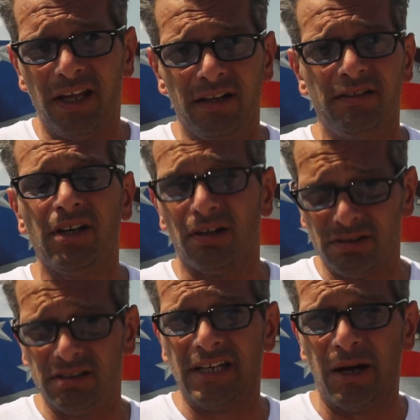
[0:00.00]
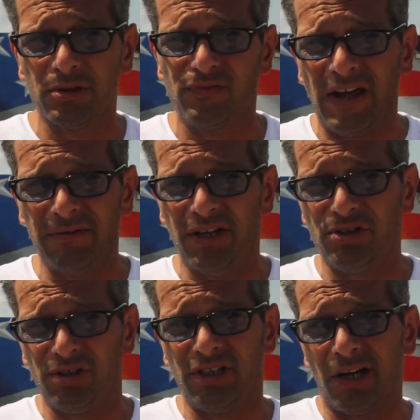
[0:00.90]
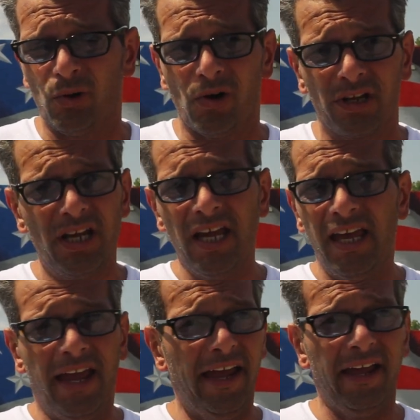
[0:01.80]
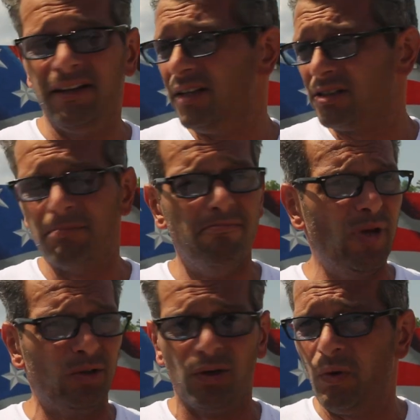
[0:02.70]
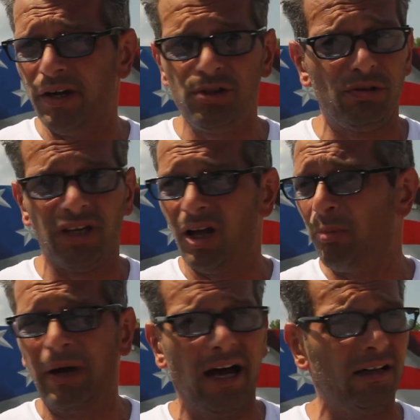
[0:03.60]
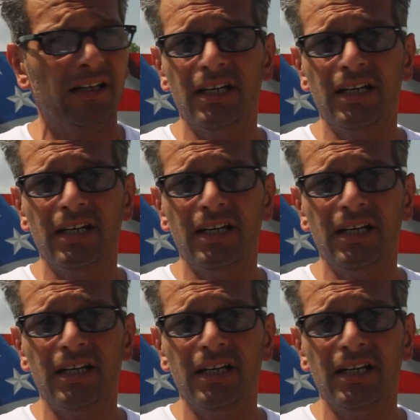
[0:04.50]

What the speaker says: and the Tunnel to Towers Foundation.org. And there's a million ways you could help out.